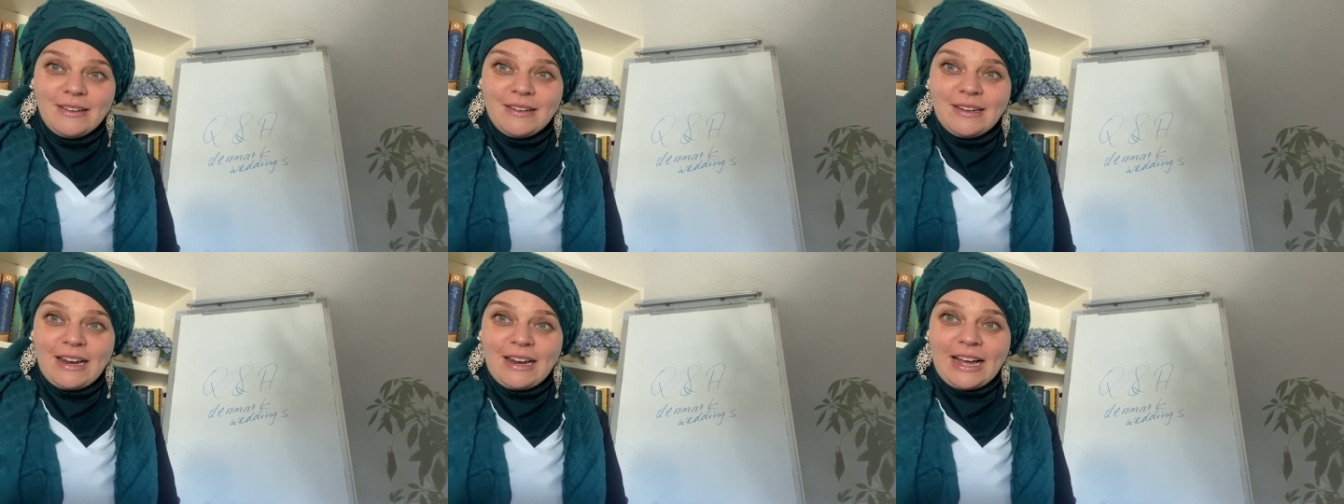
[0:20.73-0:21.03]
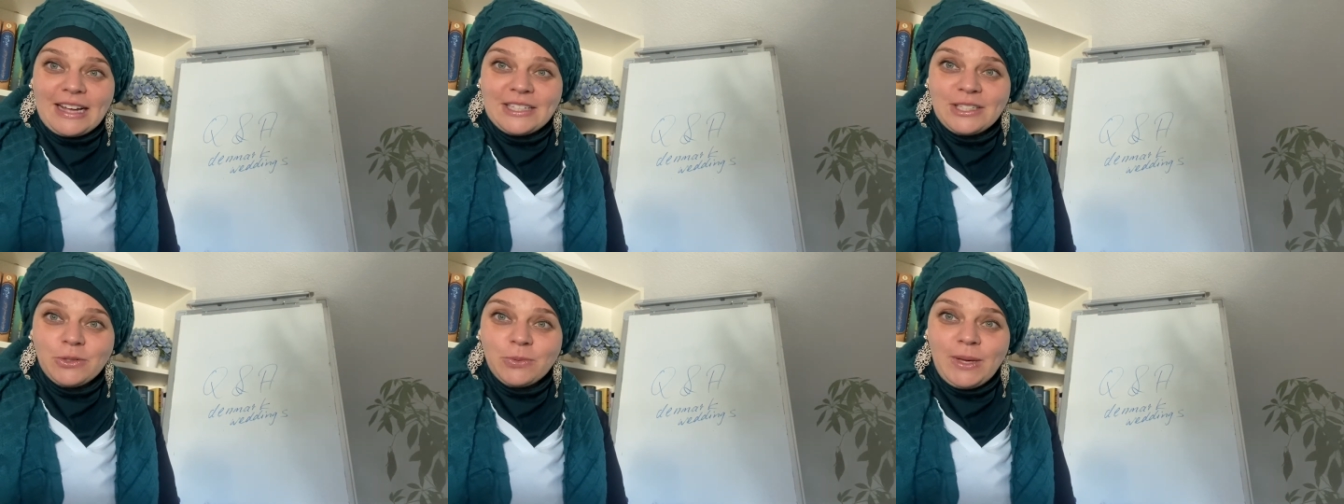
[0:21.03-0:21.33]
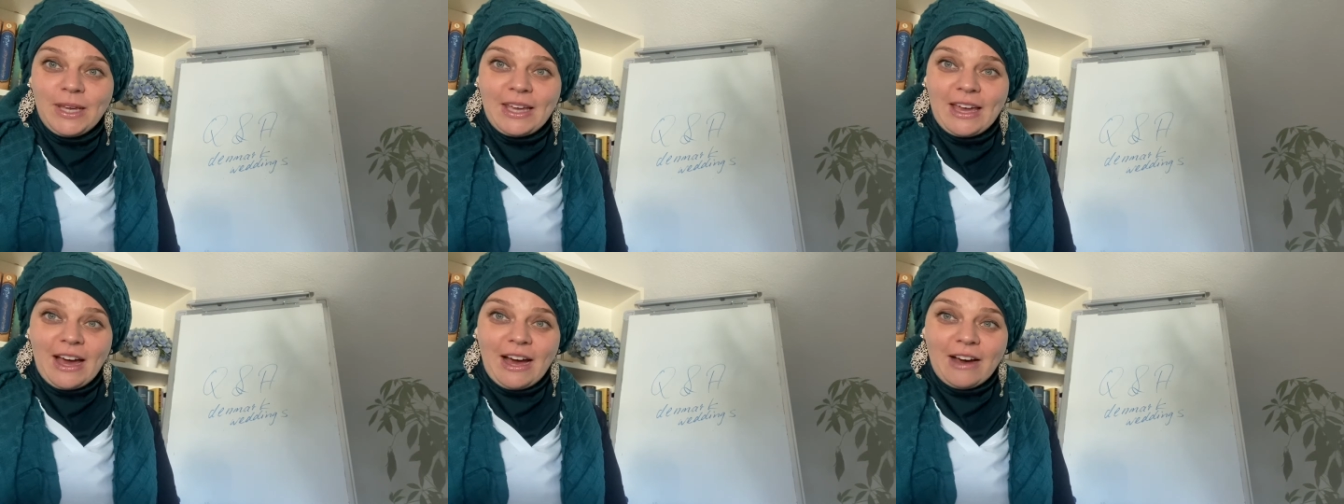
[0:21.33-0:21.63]
last
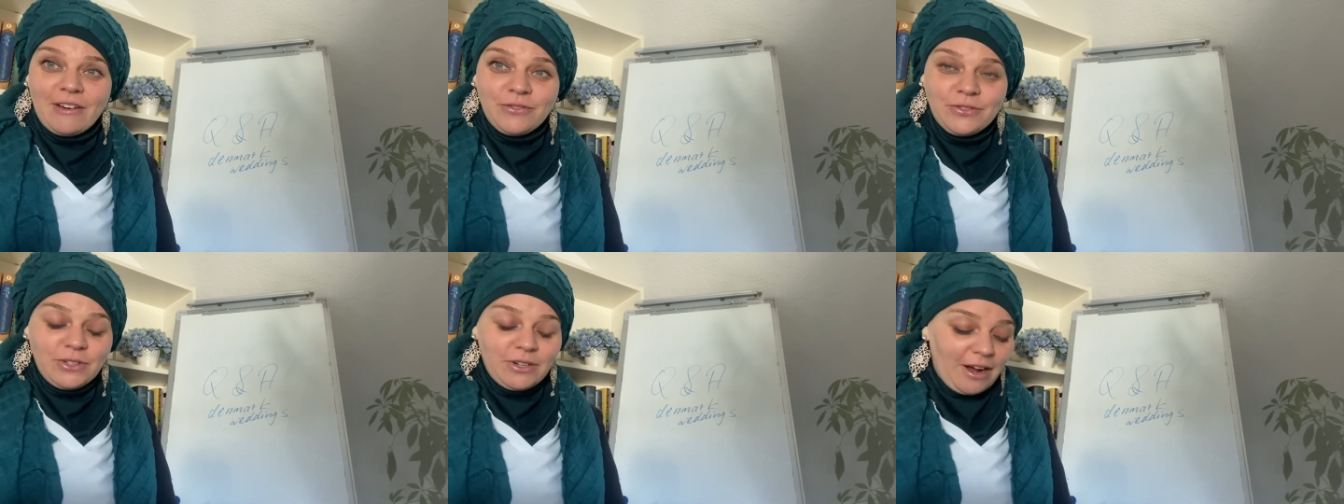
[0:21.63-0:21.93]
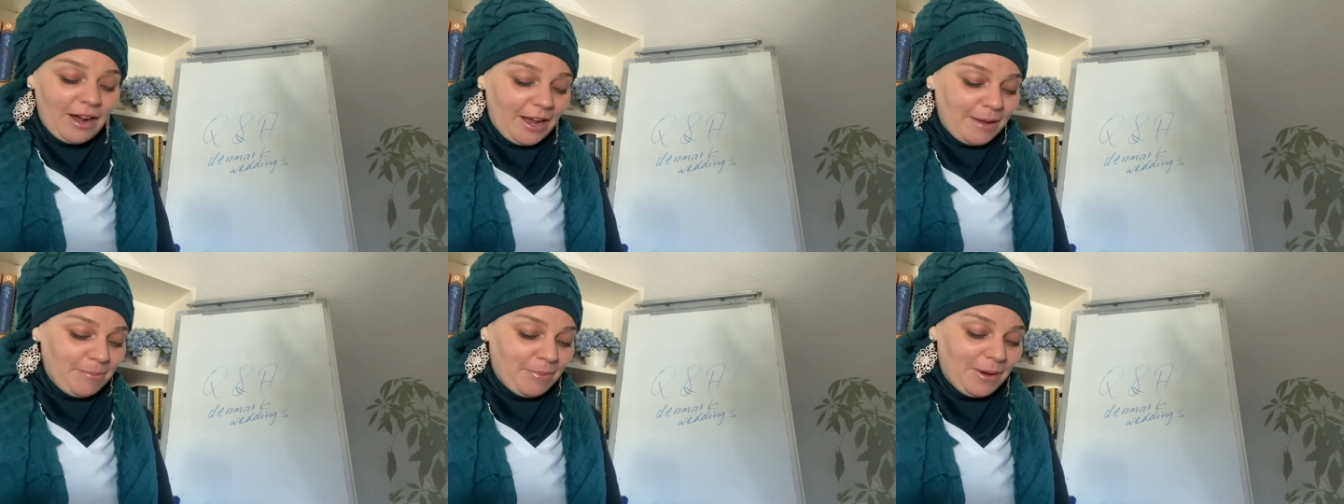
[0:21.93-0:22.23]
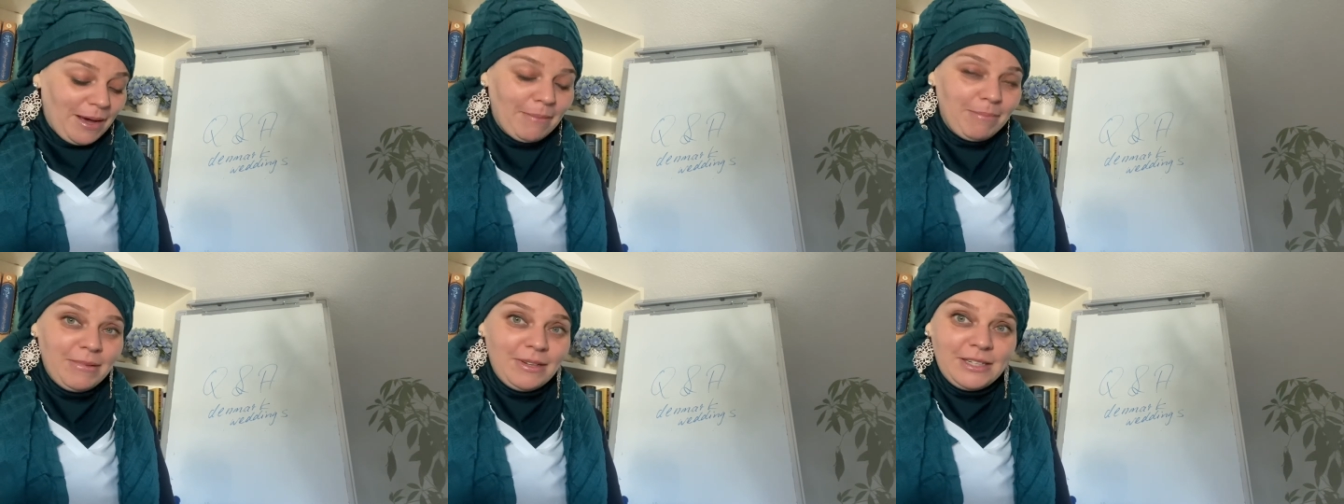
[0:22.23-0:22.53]
week after I
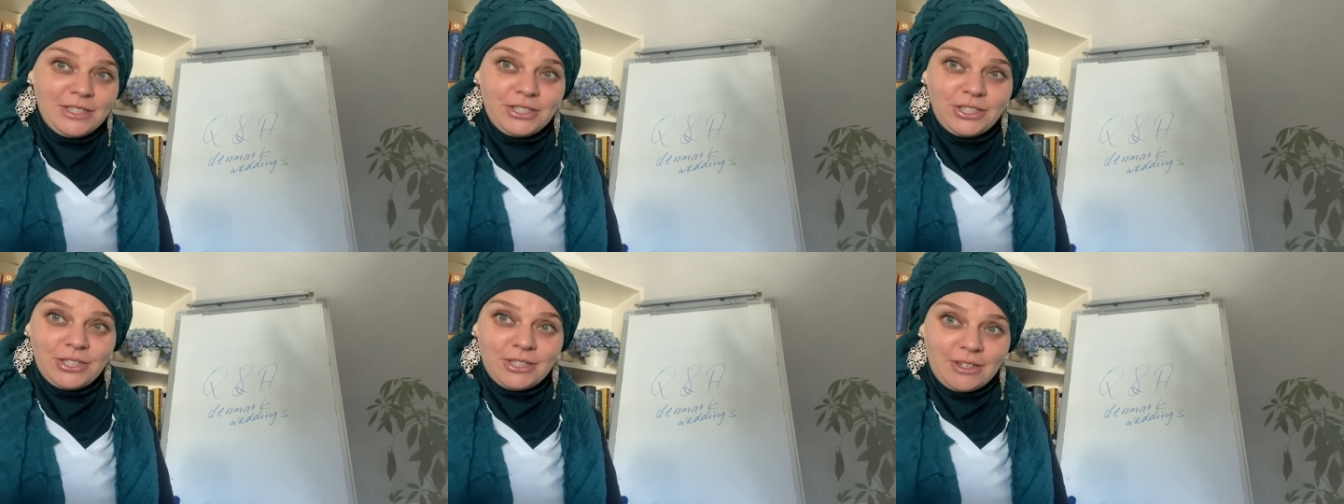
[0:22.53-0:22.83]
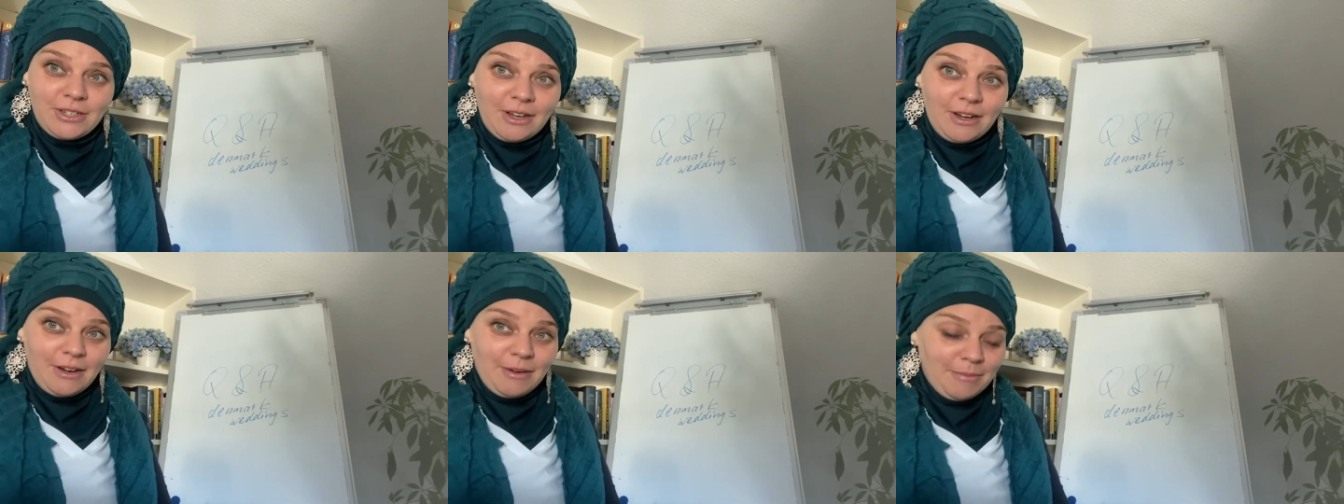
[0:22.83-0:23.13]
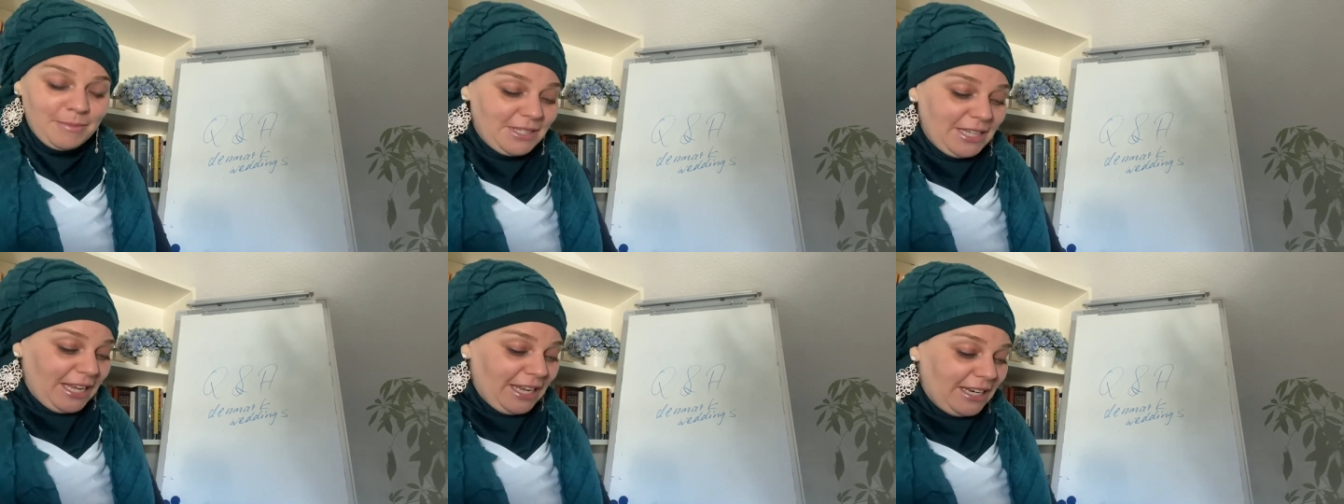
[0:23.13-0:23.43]
published
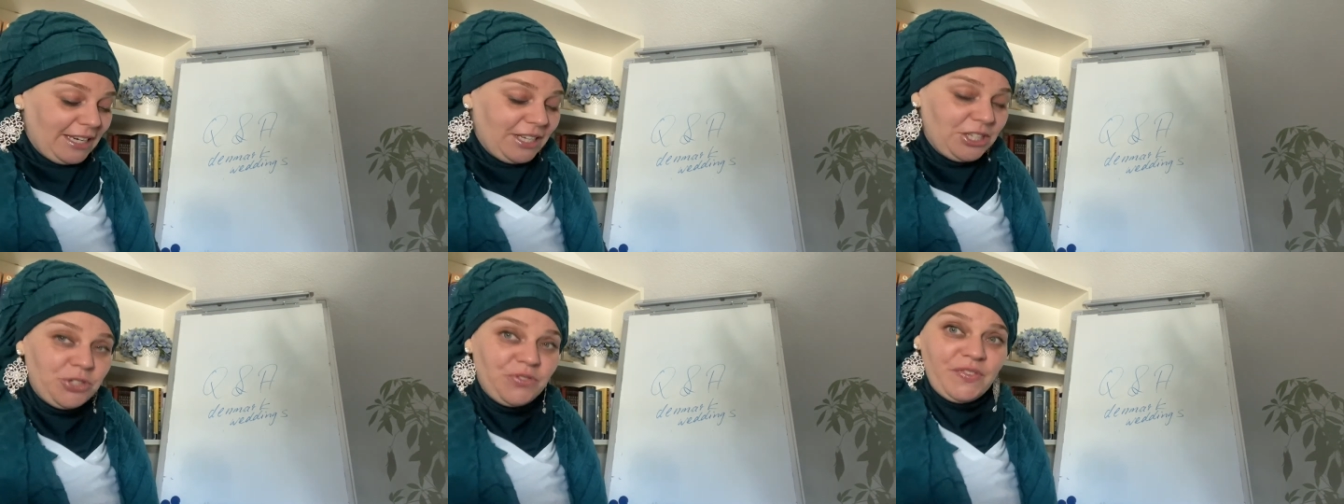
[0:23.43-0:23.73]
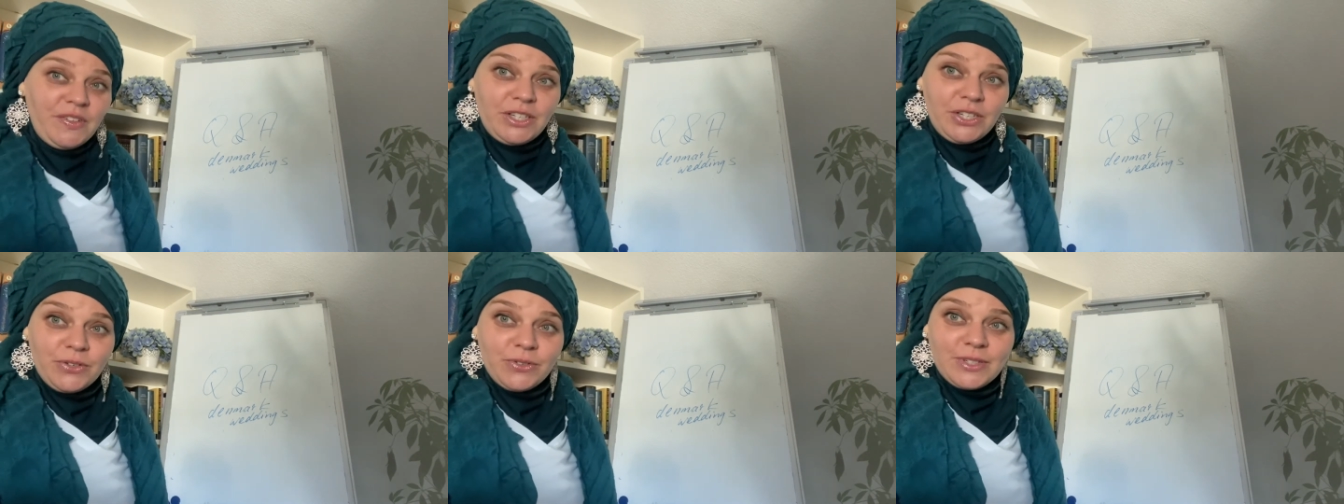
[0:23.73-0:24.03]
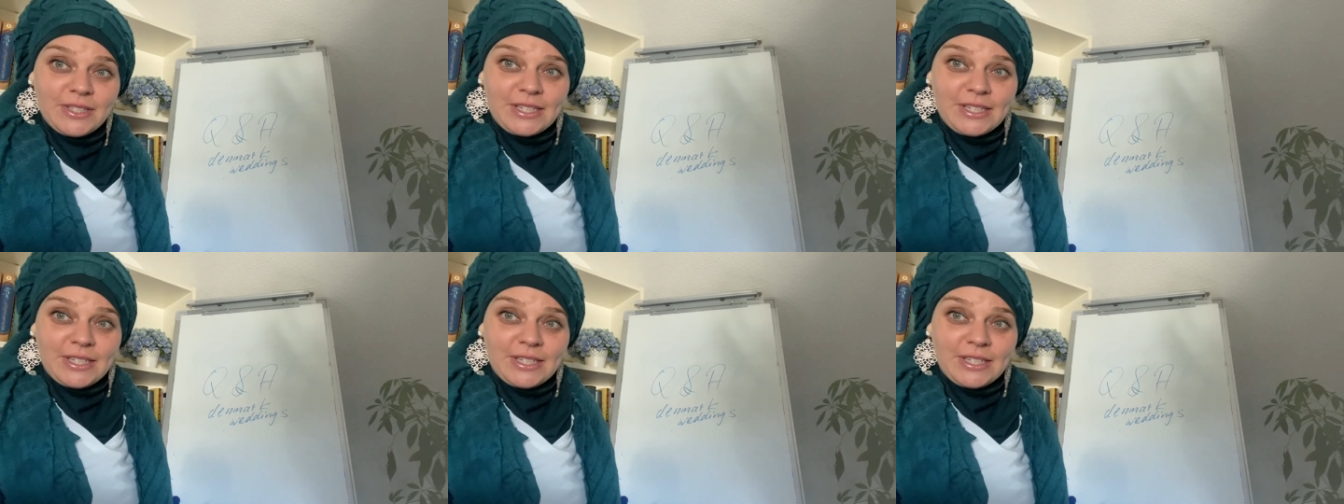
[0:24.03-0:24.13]
the English video.